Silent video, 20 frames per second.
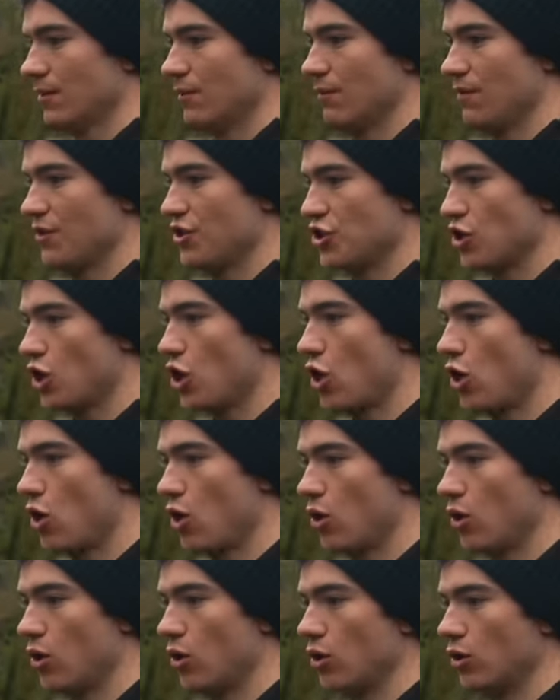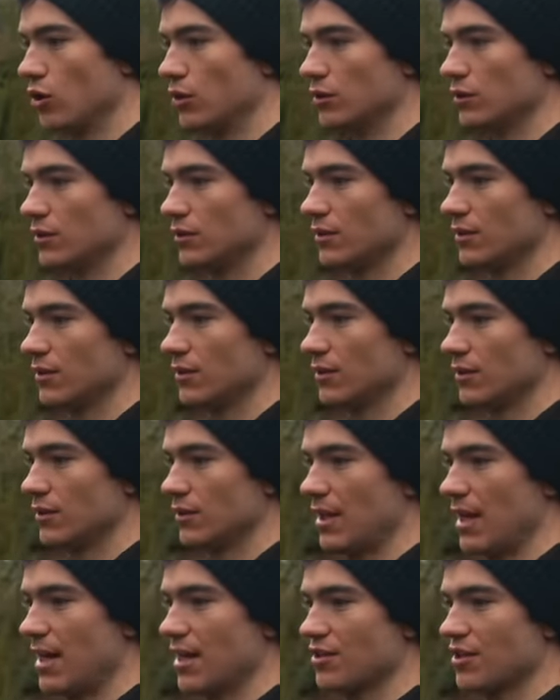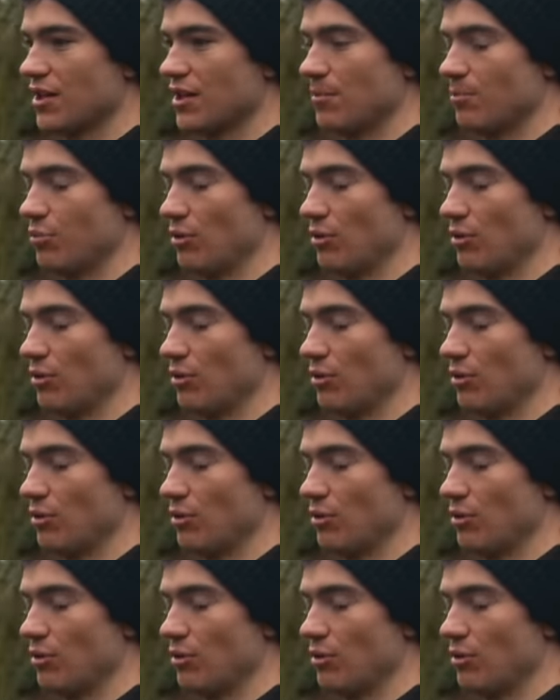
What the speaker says: Fish on! That looks like a